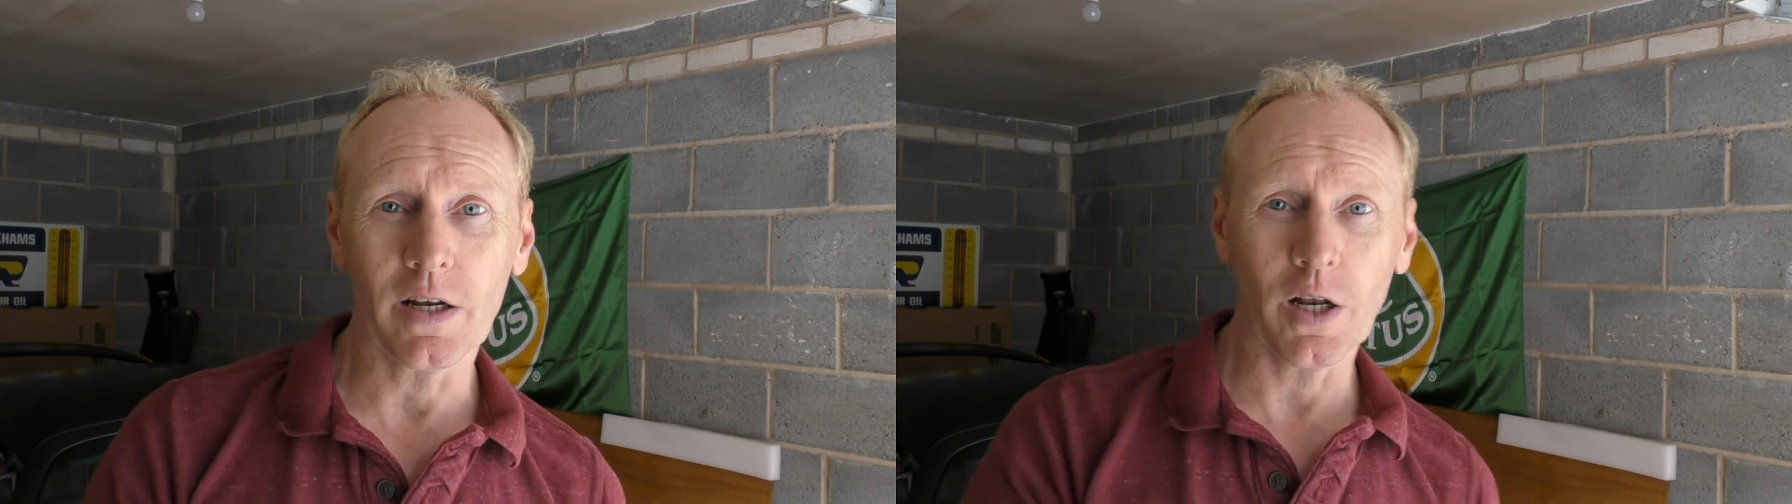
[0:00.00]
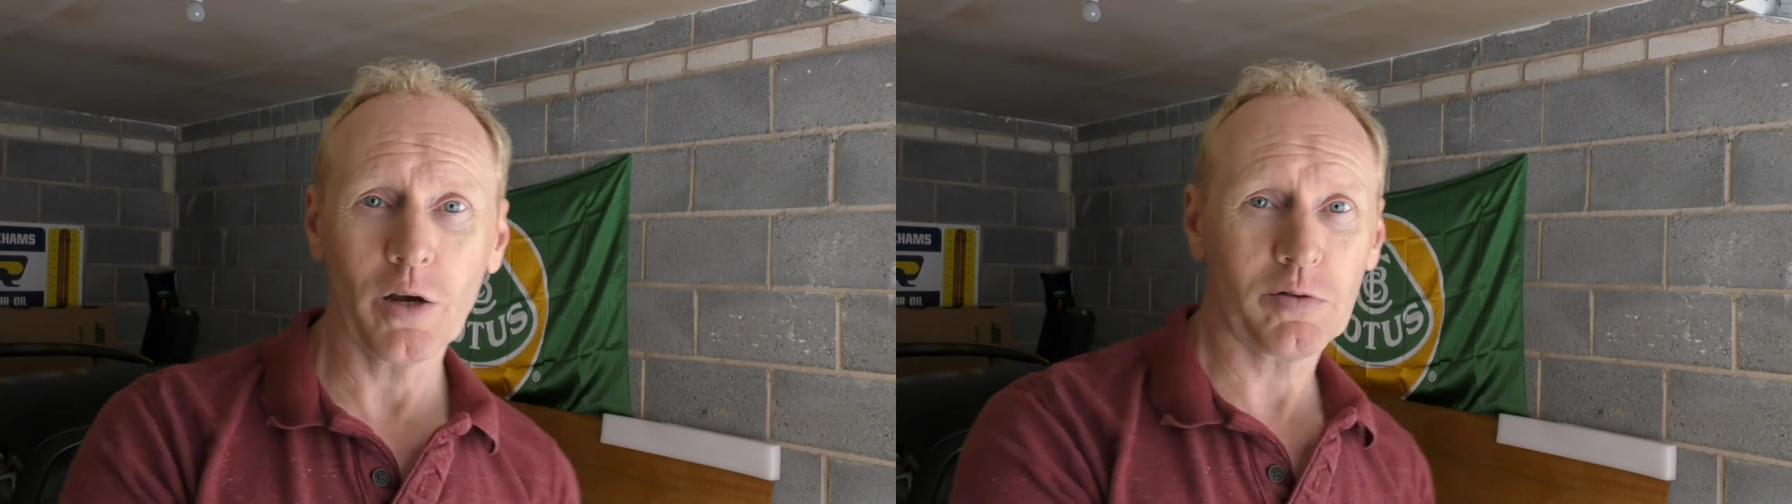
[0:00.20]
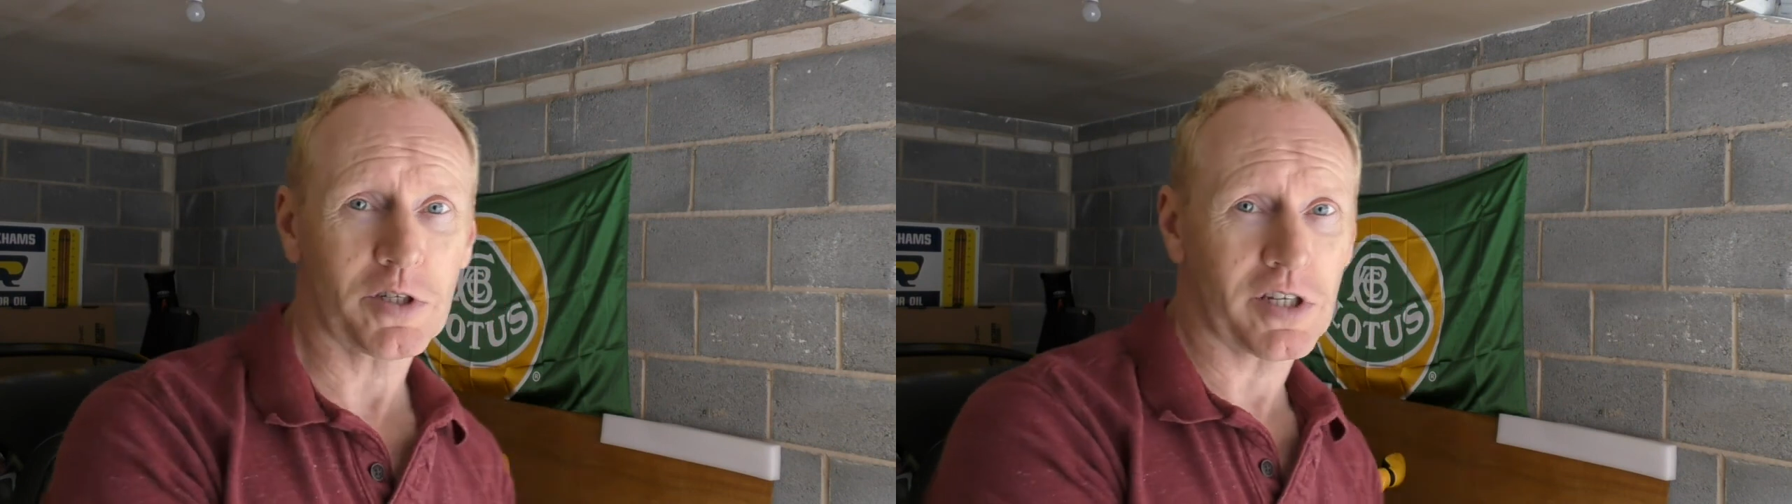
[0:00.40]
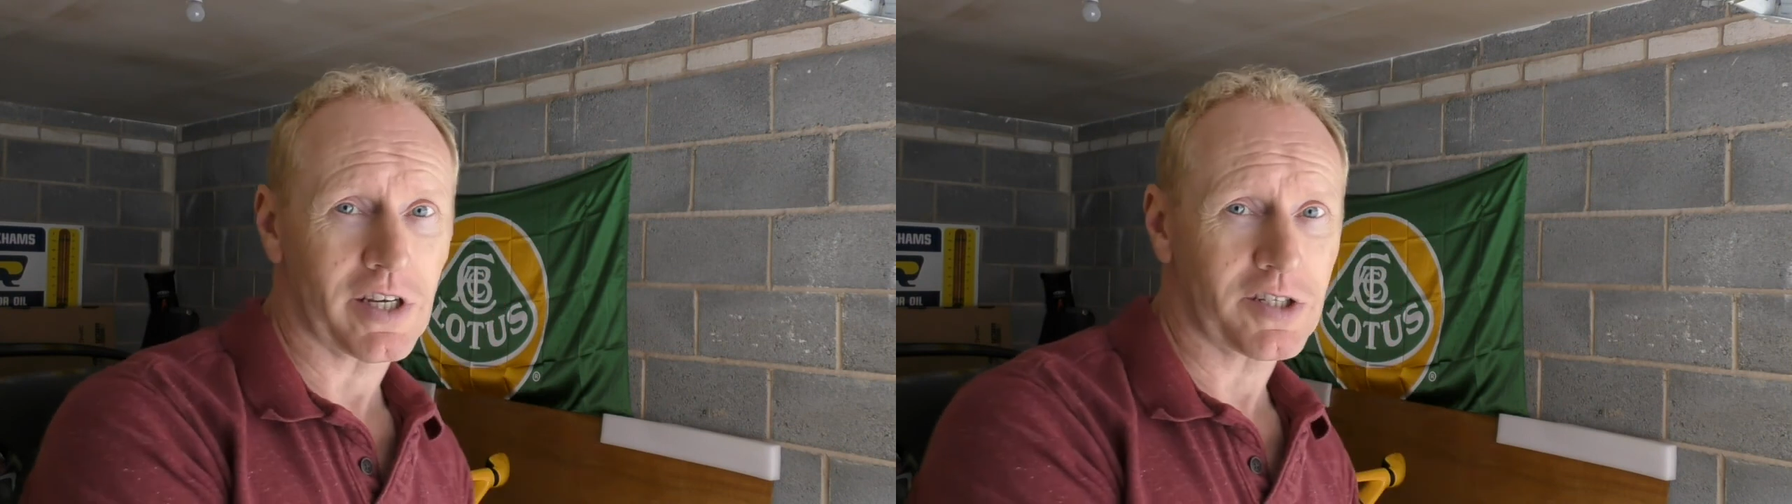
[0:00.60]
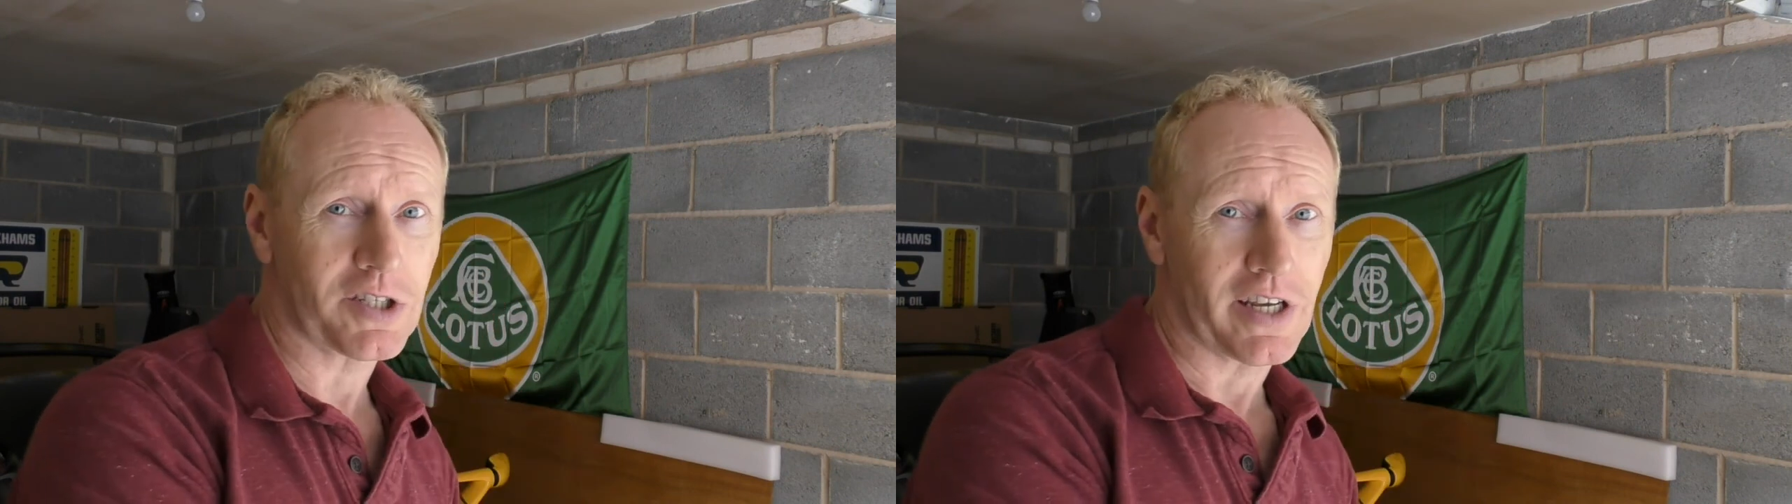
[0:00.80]
Lotus
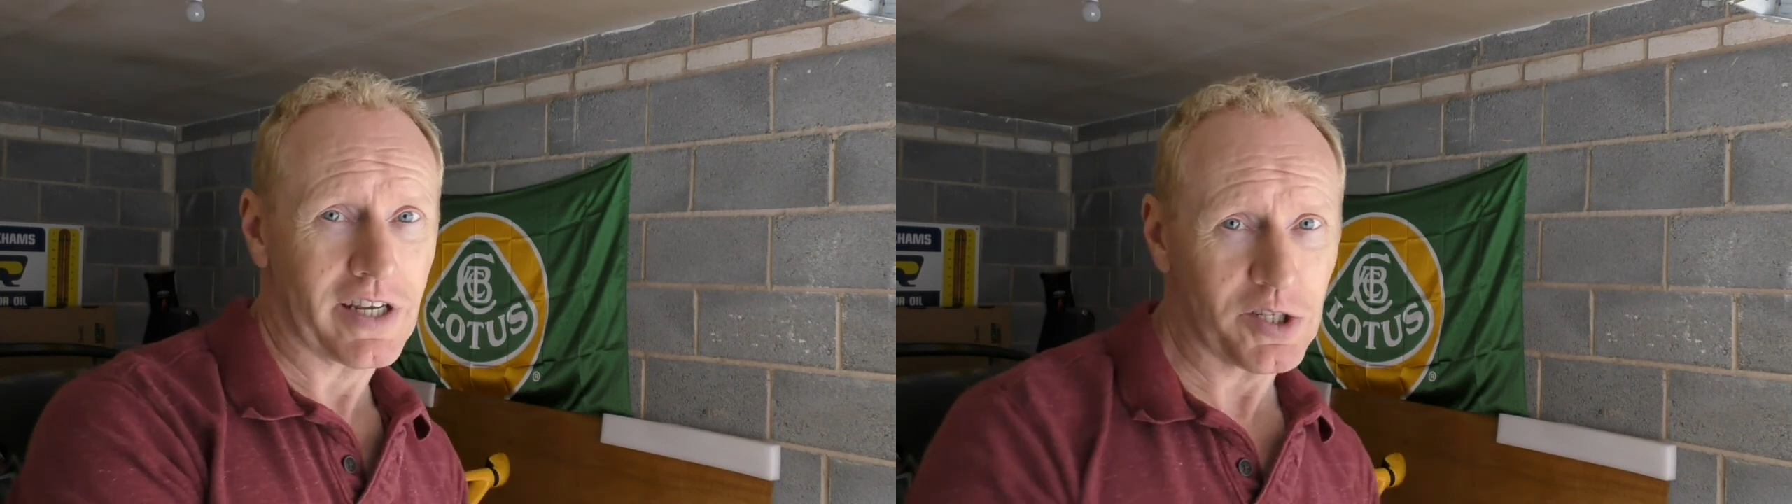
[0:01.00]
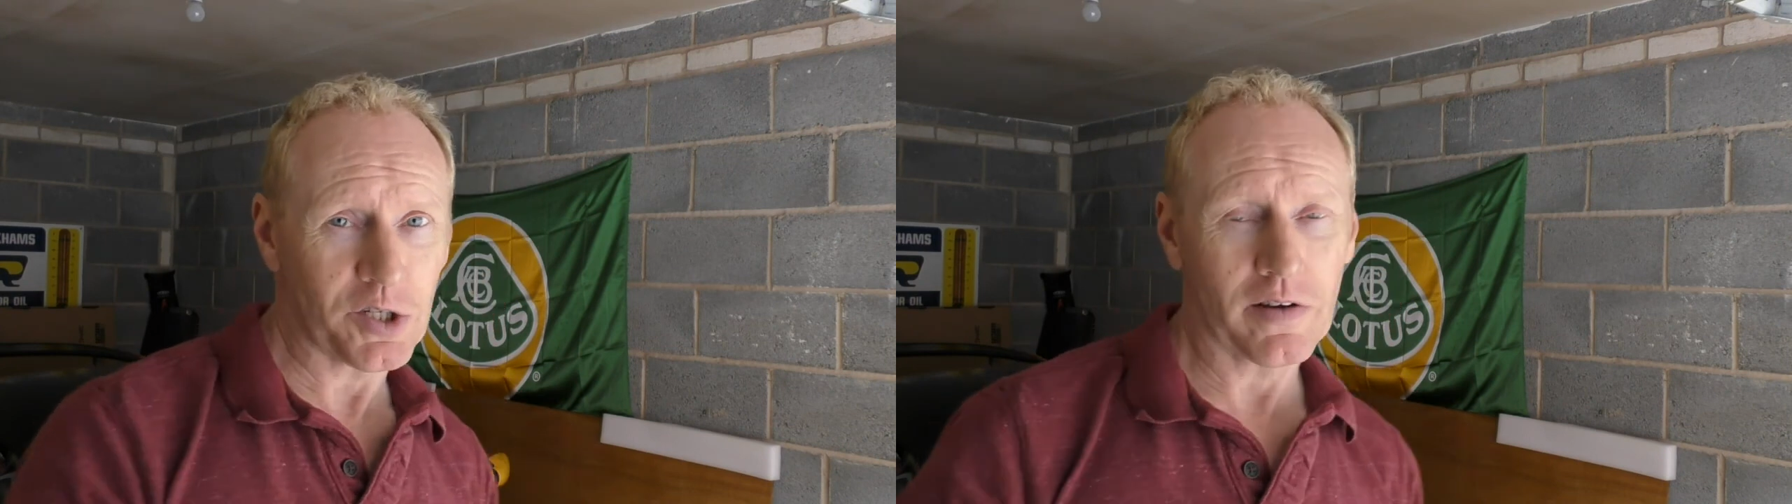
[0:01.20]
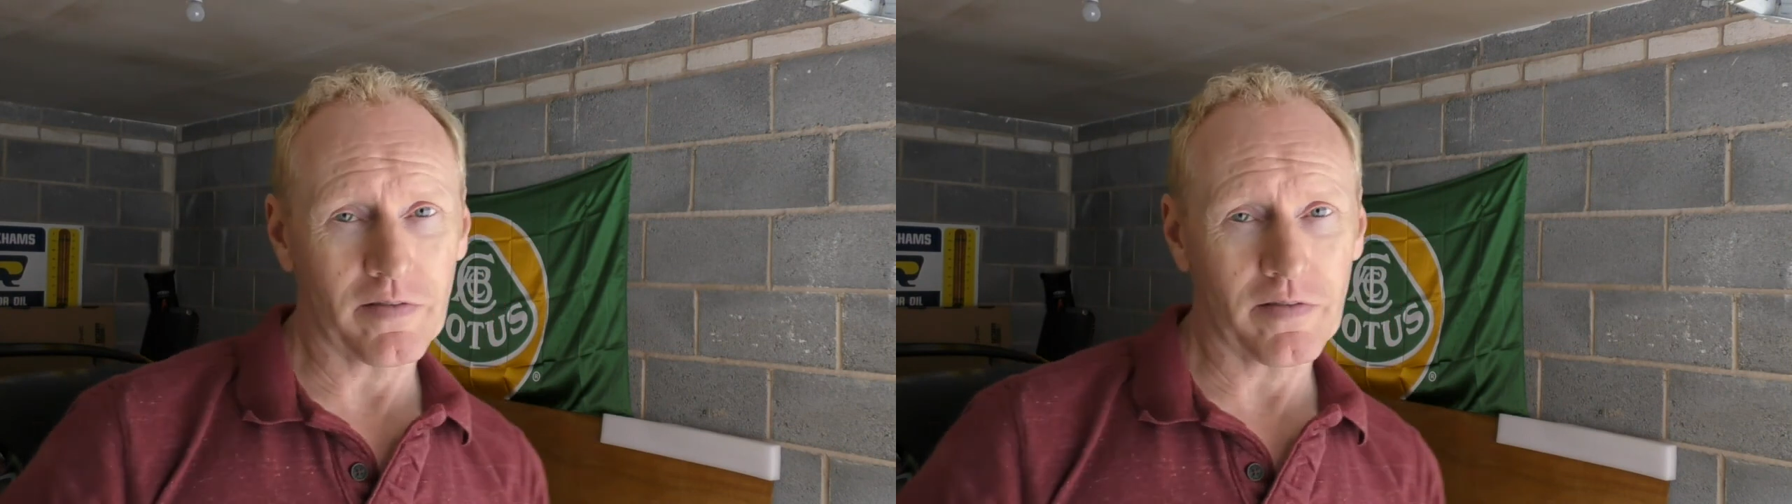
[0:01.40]
Exige